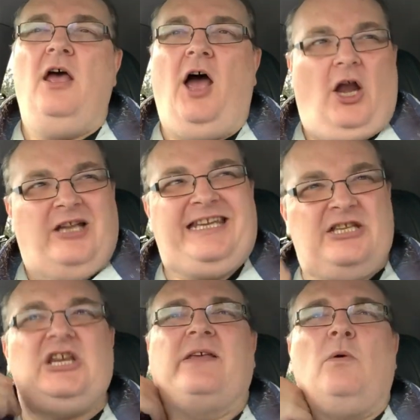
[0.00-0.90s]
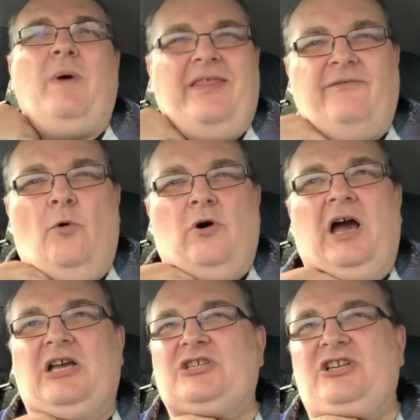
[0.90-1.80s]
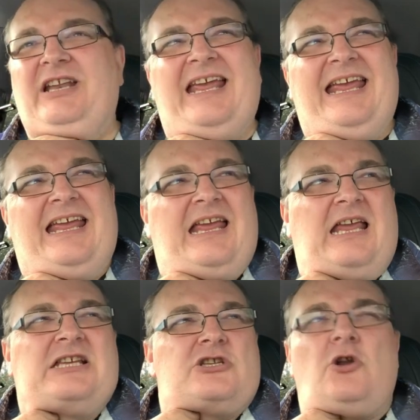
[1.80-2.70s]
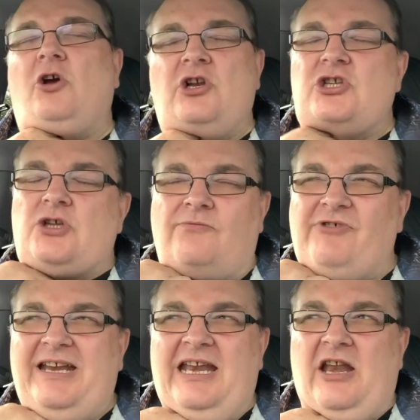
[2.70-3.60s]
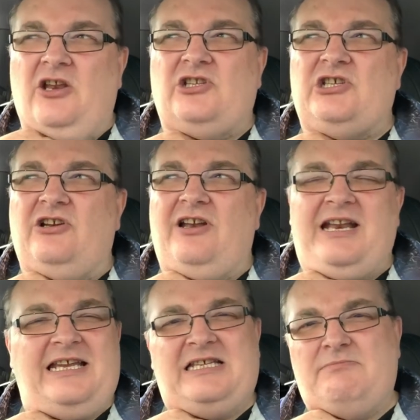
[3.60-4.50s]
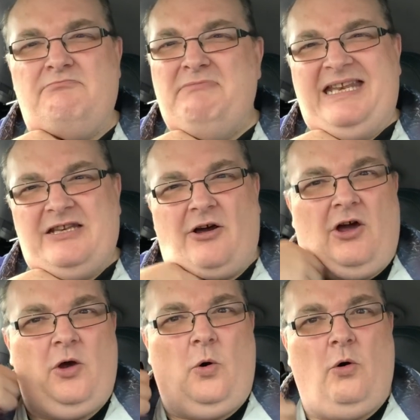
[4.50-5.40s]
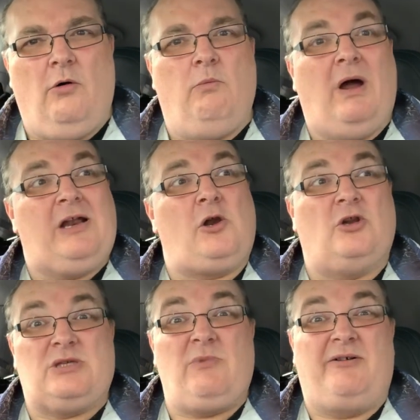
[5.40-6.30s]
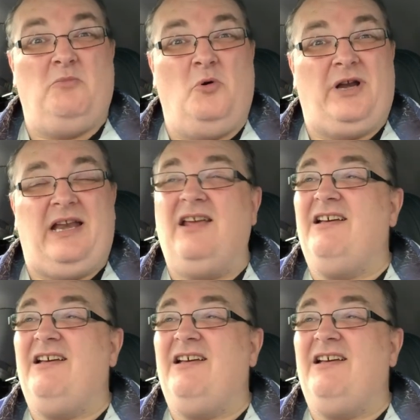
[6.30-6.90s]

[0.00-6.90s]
And I did check the weather forecast and it's not going to stop raining until at least midnight or 1 o'clock tomorrow morning.